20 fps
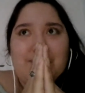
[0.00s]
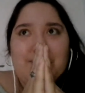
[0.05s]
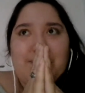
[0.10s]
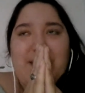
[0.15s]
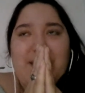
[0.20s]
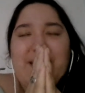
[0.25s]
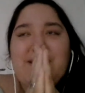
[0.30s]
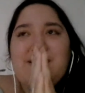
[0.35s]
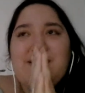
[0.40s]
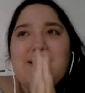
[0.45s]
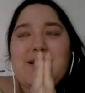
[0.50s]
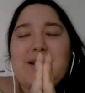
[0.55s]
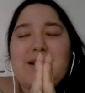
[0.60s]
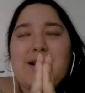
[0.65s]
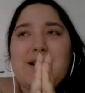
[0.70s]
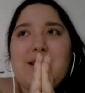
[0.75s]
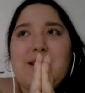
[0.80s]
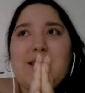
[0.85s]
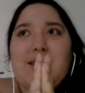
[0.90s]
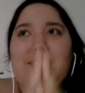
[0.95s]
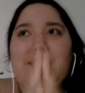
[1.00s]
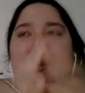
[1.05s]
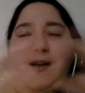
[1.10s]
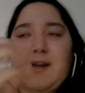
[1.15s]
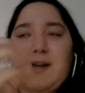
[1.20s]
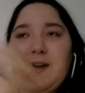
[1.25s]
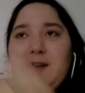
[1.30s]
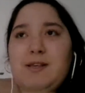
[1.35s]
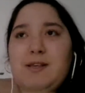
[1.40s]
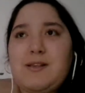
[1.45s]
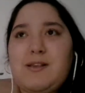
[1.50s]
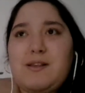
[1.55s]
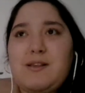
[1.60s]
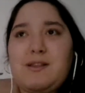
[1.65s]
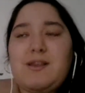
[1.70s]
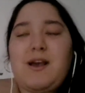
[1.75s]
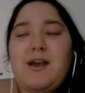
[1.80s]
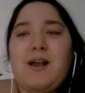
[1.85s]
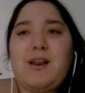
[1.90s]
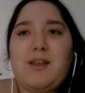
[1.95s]
basically Gracie
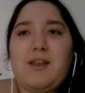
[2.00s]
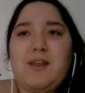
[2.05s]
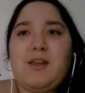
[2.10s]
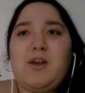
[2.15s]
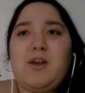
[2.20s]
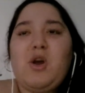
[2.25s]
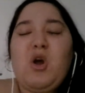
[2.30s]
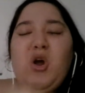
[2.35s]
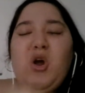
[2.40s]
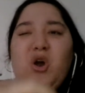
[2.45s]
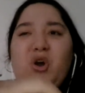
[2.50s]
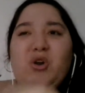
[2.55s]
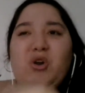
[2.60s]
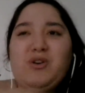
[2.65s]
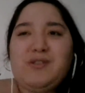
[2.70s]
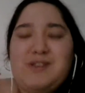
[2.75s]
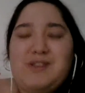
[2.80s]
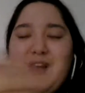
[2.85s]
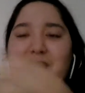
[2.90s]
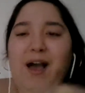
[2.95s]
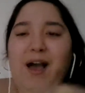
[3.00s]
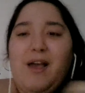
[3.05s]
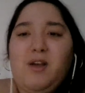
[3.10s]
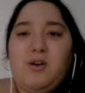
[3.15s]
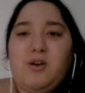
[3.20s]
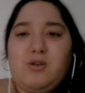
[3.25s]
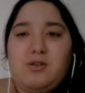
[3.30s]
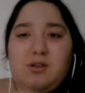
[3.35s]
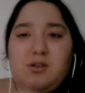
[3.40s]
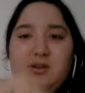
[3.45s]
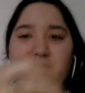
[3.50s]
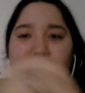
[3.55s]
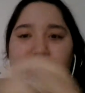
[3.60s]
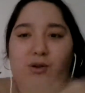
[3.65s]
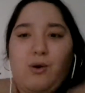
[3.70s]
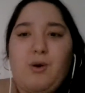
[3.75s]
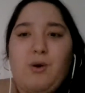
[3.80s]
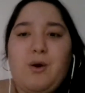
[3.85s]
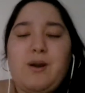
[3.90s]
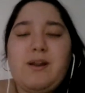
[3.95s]
telling her child, the
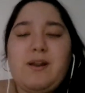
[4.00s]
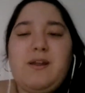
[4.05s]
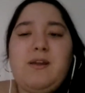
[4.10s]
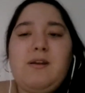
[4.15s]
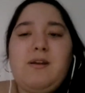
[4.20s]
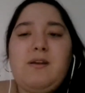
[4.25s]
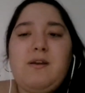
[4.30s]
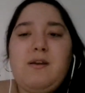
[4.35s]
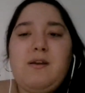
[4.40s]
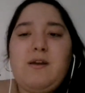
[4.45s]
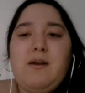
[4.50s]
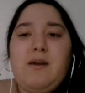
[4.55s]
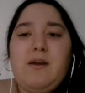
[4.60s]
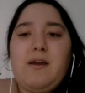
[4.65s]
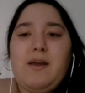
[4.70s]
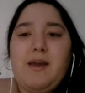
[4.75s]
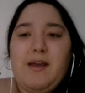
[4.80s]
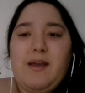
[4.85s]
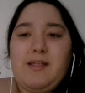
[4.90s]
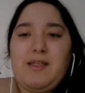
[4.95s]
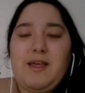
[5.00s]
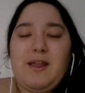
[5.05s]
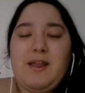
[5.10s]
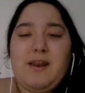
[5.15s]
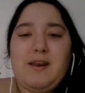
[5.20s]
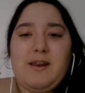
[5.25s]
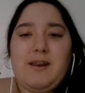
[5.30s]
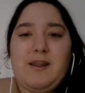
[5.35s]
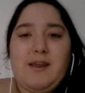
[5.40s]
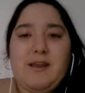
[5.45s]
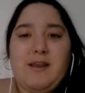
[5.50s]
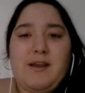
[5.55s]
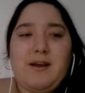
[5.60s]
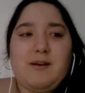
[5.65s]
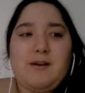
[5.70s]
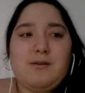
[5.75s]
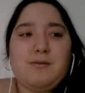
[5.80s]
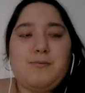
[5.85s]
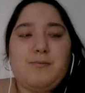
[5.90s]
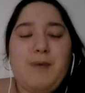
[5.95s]
story, and then it
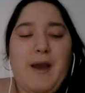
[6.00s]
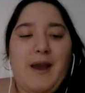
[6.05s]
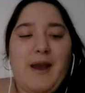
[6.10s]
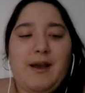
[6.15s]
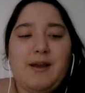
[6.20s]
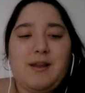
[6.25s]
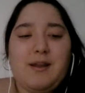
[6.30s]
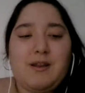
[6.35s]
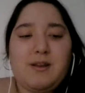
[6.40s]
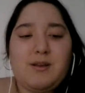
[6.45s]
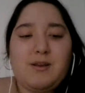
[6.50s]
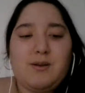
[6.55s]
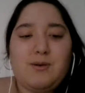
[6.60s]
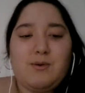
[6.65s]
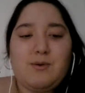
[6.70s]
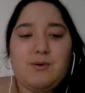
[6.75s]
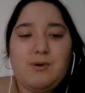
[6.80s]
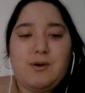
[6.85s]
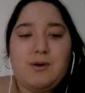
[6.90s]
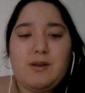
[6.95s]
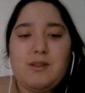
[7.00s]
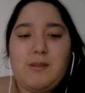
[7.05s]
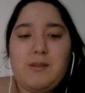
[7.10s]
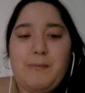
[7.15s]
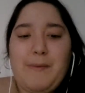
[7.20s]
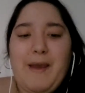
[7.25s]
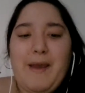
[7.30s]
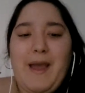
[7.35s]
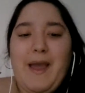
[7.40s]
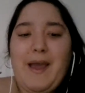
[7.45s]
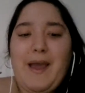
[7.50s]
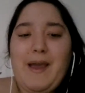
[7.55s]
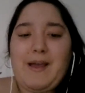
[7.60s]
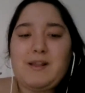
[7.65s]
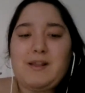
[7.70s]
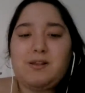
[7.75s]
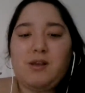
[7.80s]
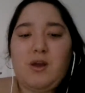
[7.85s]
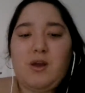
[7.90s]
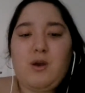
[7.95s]
comes back to in the
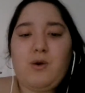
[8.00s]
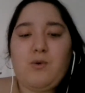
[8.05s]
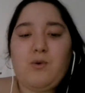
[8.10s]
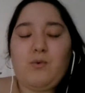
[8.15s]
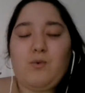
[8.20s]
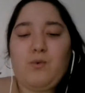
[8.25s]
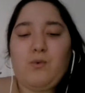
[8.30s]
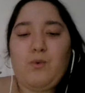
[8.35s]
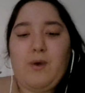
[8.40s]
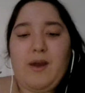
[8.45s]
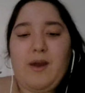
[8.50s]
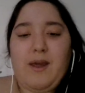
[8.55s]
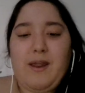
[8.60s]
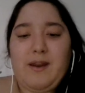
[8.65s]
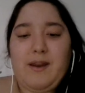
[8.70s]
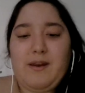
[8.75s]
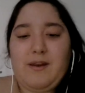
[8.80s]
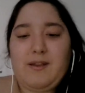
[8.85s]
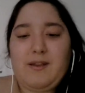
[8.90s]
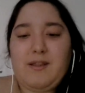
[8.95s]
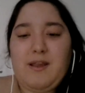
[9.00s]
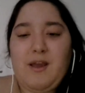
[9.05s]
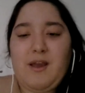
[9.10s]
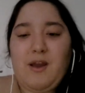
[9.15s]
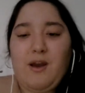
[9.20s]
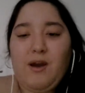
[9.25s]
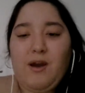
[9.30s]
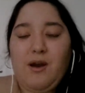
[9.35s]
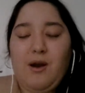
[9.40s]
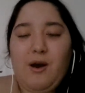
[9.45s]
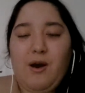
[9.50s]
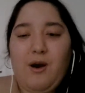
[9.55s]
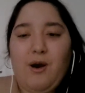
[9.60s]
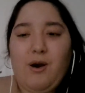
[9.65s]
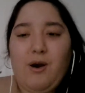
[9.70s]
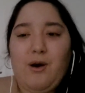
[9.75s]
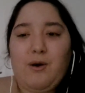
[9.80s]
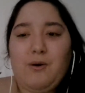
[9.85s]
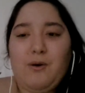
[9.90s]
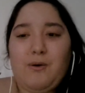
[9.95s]
past when they
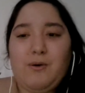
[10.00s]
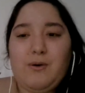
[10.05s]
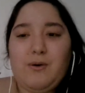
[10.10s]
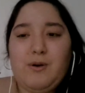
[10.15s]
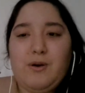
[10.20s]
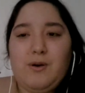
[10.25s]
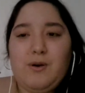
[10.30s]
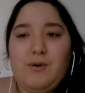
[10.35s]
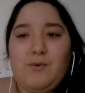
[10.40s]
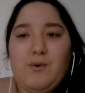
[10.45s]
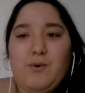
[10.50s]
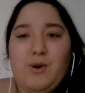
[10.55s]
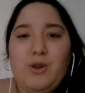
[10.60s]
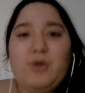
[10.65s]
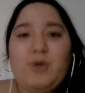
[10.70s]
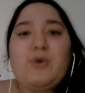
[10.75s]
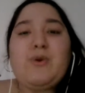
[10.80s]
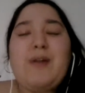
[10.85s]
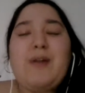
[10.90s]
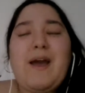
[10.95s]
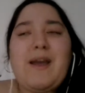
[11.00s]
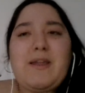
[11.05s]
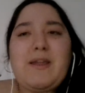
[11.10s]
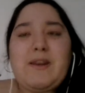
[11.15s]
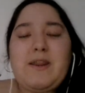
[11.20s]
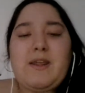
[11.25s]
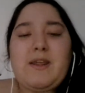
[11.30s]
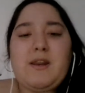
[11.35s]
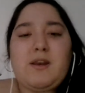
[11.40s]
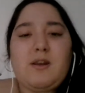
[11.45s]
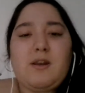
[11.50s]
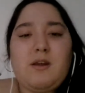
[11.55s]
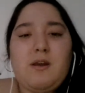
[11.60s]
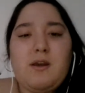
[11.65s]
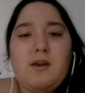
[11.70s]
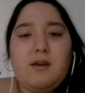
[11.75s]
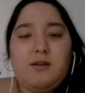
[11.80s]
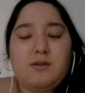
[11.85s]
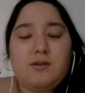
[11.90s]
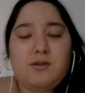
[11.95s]
all were united.
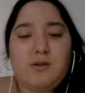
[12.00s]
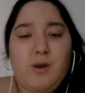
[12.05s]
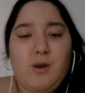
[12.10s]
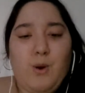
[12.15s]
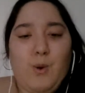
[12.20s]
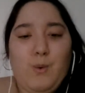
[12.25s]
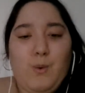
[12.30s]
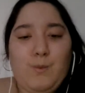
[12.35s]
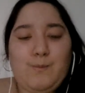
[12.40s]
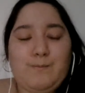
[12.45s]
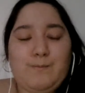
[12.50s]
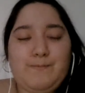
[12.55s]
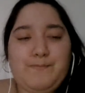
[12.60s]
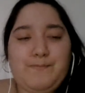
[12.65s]
So